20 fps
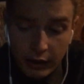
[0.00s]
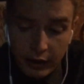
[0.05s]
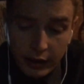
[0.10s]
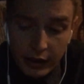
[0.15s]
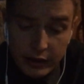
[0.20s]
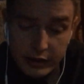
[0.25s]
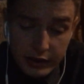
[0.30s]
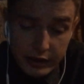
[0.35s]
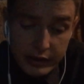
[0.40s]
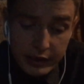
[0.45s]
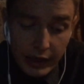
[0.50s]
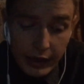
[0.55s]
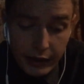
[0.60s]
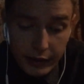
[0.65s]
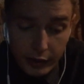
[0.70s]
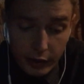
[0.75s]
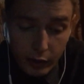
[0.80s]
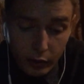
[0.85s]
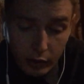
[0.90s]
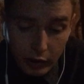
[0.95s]
As a side
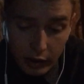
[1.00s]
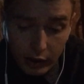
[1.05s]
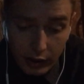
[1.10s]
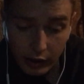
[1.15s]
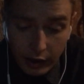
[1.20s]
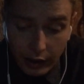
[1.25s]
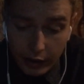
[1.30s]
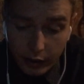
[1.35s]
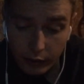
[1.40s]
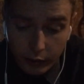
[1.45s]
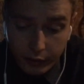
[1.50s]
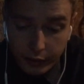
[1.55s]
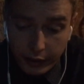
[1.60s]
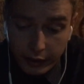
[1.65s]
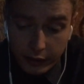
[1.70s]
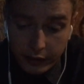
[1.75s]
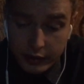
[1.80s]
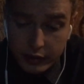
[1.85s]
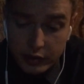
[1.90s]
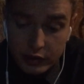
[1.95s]
note, I don't
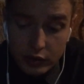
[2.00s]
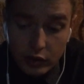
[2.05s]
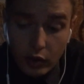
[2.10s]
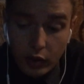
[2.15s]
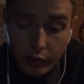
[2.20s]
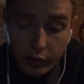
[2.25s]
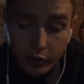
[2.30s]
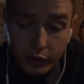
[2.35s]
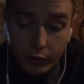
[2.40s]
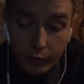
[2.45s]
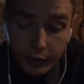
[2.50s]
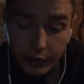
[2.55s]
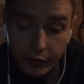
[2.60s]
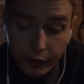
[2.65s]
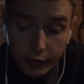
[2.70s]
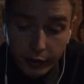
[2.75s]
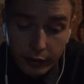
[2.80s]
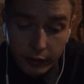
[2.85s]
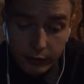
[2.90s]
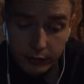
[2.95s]
think this is all new
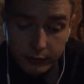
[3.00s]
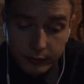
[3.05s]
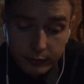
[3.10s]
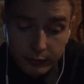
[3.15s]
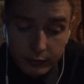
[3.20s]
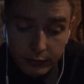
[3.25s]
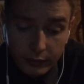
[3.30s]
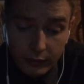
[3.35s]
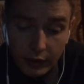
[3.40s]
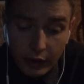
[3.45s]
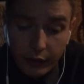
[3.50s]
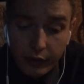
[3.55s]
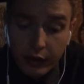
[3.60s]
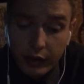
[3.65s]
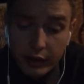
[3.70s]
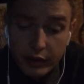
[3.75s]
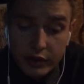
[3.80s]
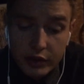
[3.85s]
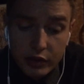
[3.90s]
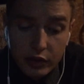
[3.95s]
either. I
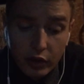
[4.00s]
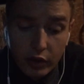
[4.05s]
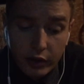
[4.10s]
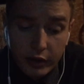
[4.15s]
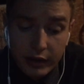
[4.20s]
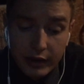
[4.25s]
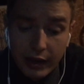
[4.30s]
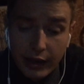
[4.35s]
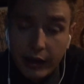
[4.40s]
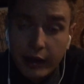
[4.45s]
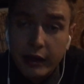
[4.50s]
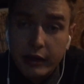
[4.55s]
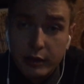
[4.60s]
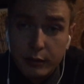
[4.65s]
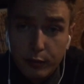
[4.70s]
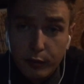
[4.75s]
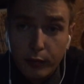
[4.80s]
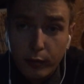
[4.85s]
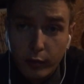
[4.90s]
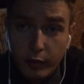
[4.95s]
think it started decades
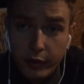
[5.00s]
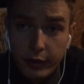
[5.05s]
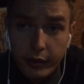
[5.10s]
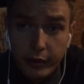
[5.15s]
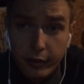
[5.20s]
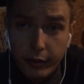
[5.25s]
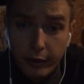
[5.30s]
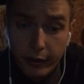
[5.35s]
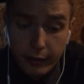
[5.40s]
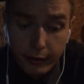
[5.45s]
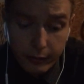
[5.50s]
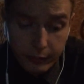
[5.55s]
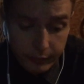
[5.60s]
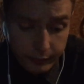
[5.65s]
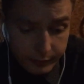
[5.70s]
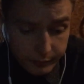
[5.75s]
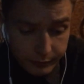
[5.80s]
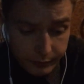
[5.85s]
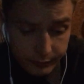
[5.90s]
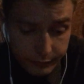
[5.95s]
before the internet.
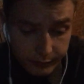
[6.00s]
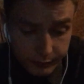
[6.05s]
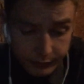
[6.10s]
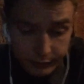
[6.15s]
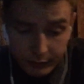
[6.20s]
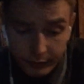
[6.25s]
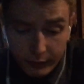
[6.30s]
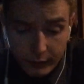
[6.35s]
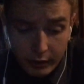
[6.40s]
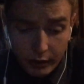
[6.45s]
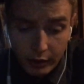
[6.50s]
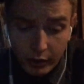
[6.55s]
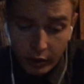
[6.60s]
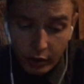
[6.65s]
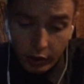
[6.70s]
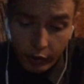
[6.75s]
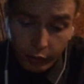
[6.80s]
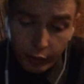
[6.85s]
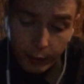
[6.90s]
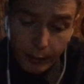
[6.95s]

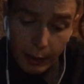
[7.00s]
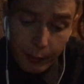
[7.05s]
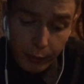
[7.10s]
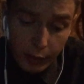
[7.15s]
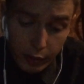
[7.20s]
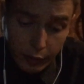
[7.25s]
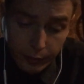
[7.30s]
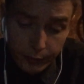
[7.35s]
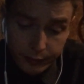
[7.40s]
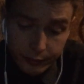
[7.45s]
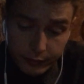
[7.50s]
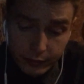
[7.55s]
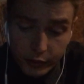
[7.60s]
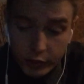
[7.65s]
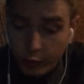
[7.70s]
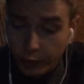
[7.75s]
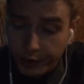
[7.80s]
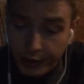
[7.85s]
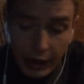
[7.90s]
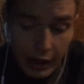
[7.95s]
Remember,
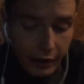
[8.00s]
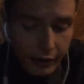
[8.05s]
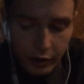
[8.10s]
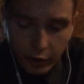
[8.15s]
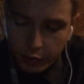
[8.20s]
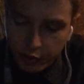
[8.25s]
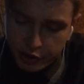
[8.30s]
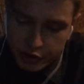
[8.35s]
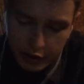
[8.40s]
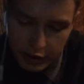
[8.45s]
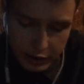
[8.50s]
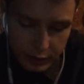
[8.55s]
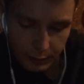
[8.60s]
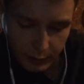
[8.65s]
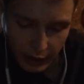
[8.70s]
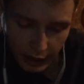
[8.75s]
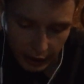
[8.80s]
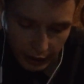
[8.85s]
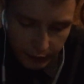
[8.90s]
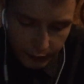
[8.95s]
you would not notice this
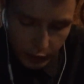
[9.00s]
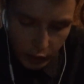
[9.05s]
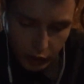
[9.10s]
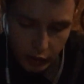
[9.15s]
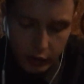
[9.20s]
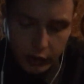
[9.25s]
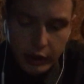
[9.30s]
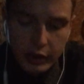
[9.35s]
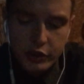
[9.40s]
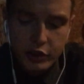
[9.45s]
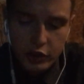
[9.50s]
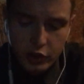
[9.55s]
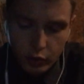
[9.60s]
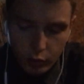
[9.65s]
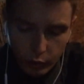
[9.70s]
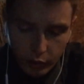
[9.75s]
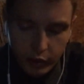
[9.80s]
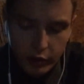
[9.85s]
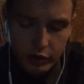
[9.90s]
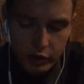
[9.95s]
behavior unless you
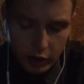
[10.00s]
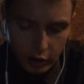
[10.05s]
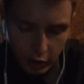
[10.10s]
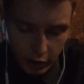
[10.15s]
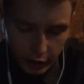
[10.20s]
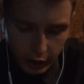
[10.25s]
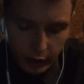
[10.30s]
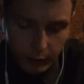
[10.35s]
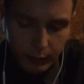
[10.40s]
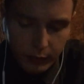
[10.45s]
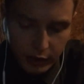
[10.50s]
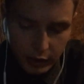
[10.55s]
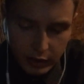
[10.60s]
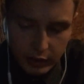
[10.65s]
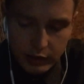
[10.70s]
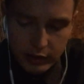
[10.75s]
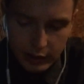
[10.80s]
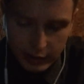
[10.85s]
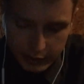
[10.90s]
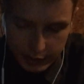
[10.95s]
were the target being
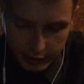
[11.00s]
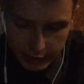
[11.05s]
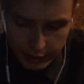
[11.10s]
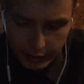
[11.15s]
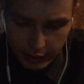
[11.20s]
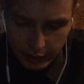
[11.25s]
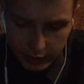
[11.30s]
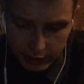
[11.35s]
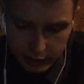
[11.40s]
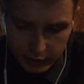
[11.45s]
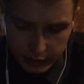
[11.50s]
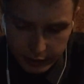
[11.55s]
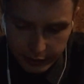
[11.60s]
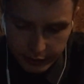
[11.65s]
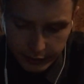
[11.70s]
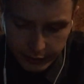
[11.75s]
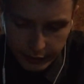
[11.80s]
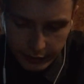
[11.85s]
sensitized.